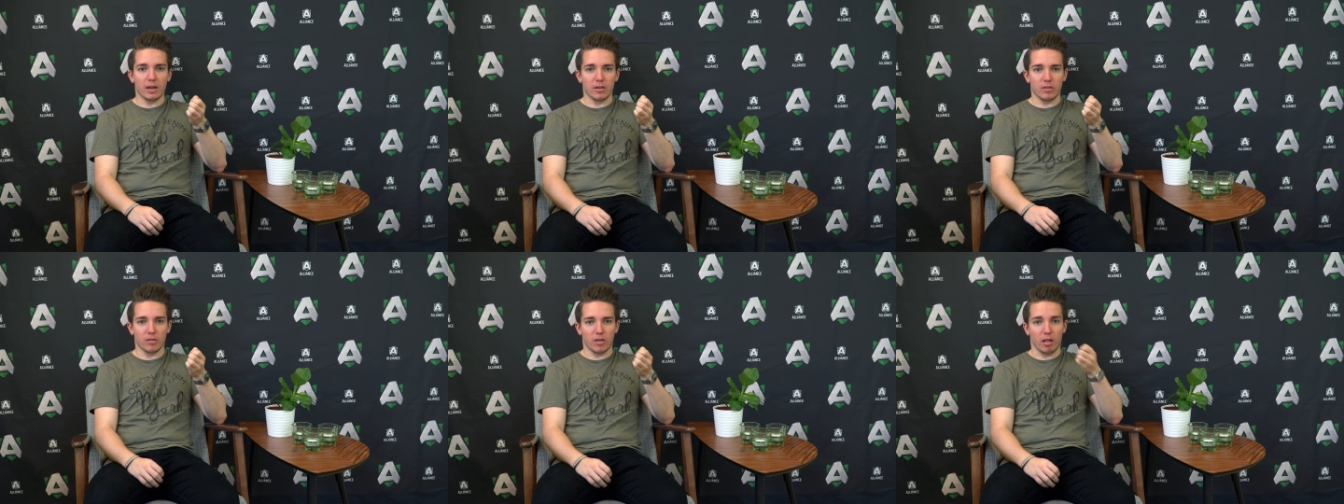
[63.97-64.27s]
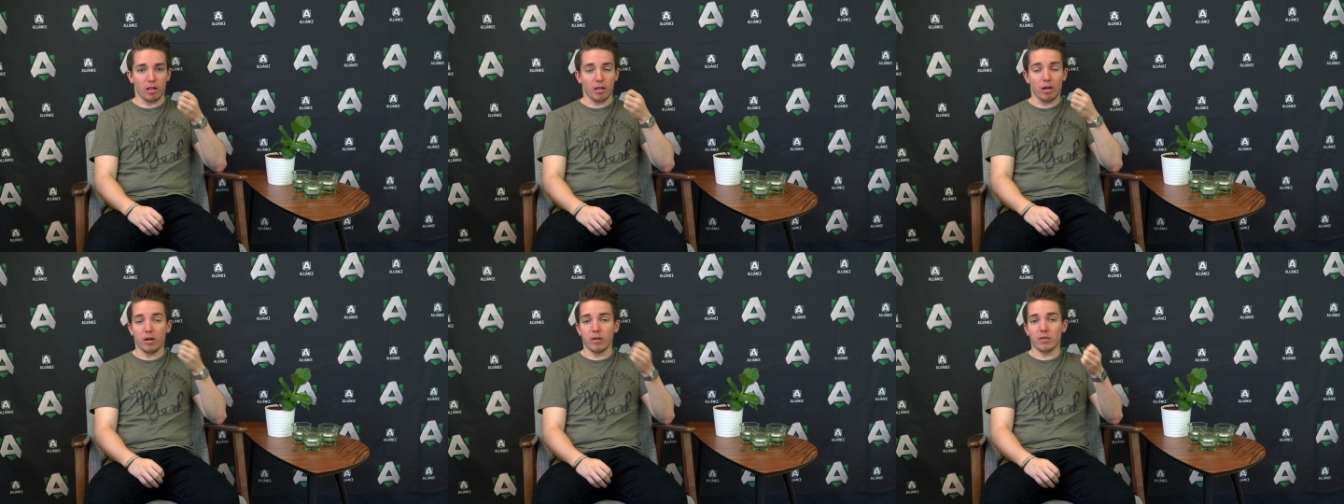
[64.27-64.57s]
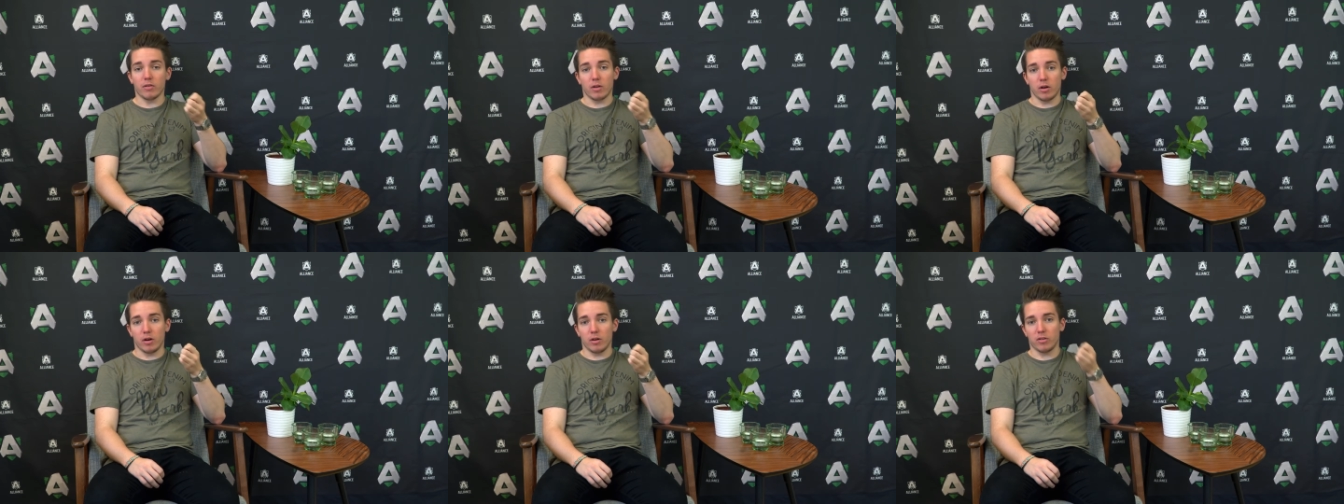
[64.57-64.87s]
is a lot
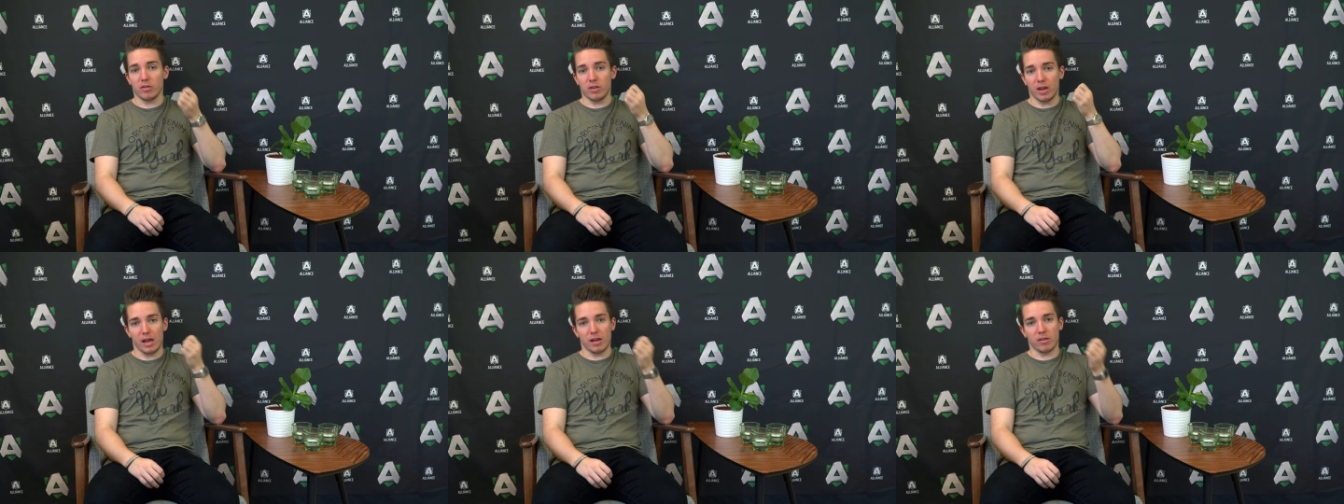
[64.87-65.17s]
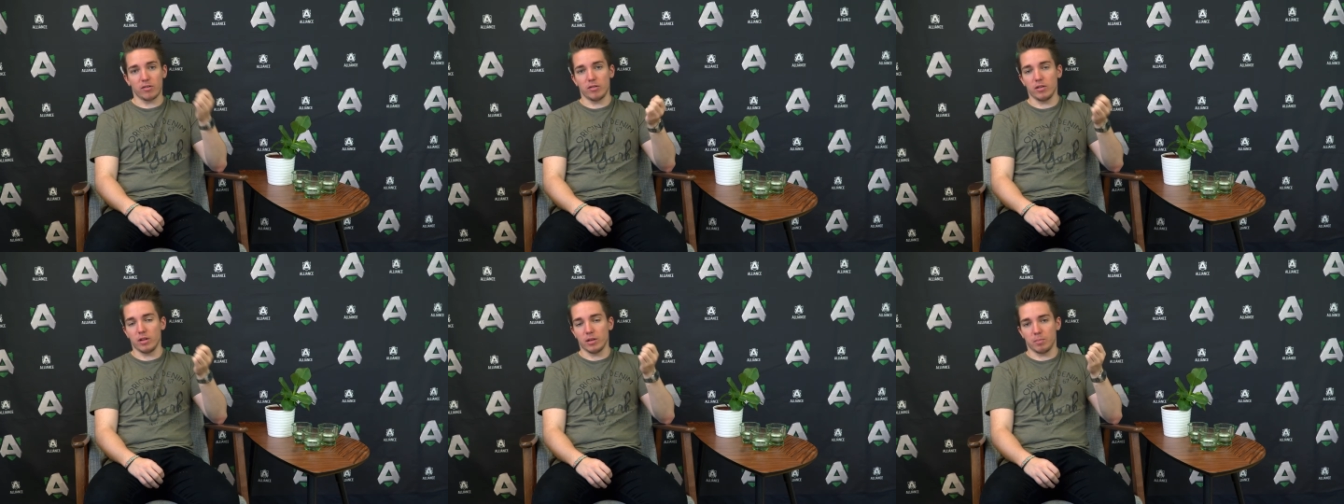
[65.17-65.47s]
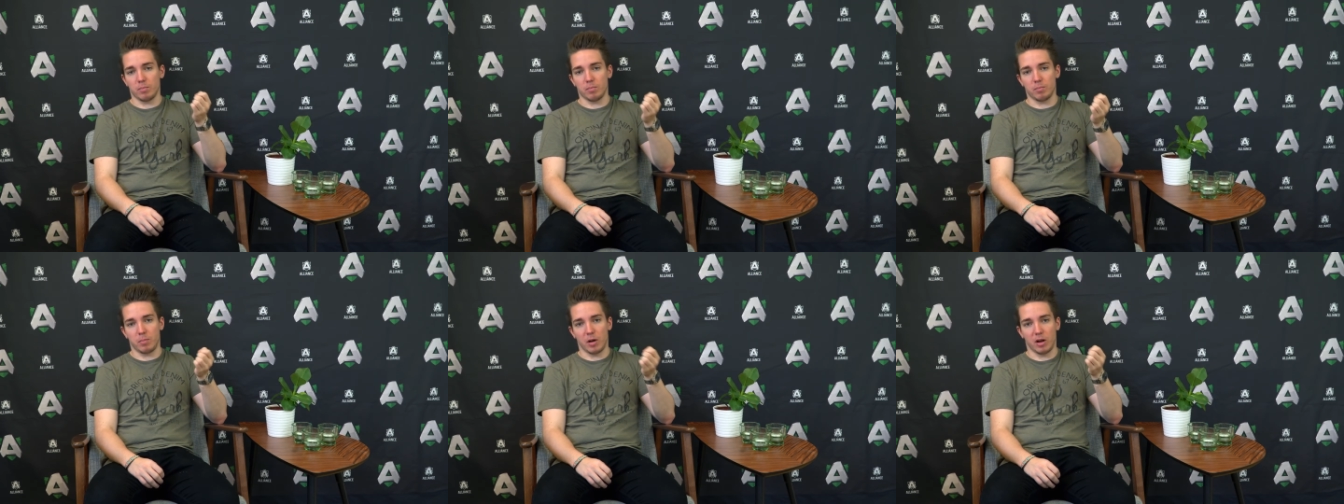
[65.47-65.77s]
of cards that actually
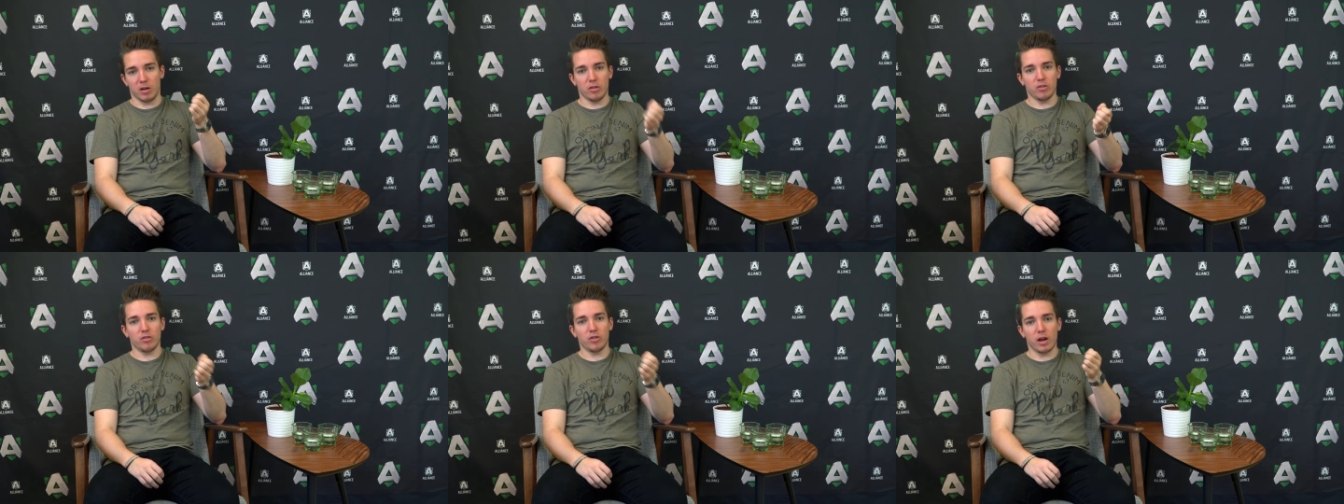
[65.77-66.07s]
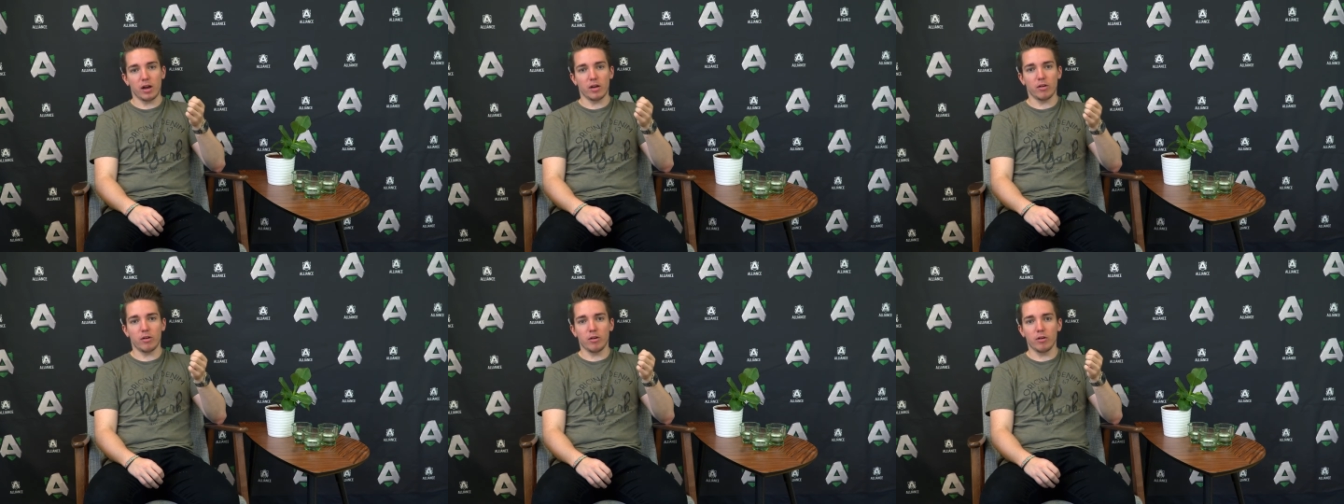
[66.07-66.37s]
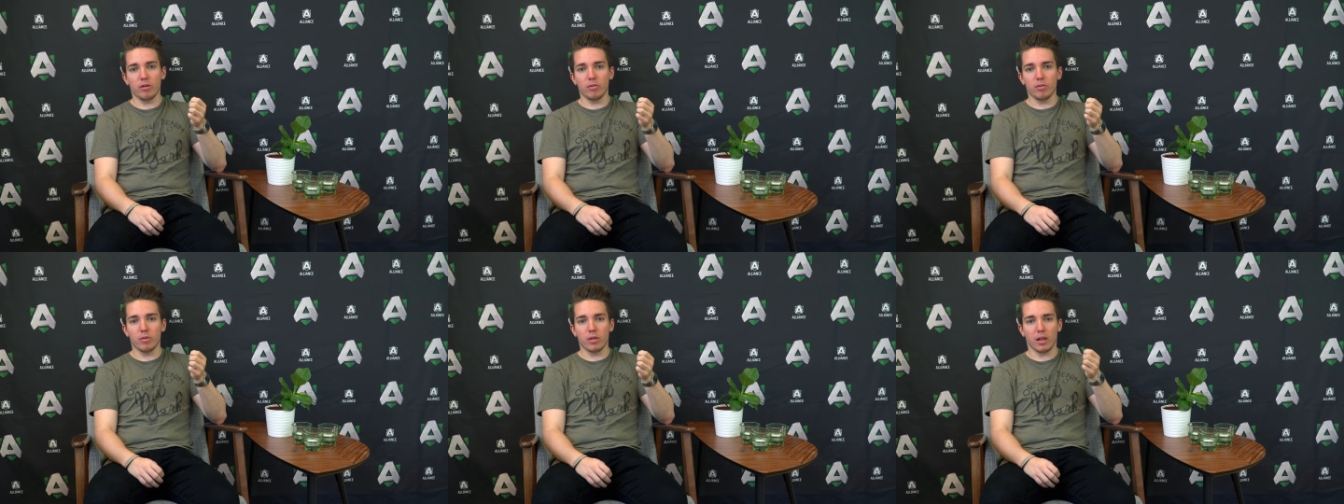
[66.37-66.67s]
punish aggro,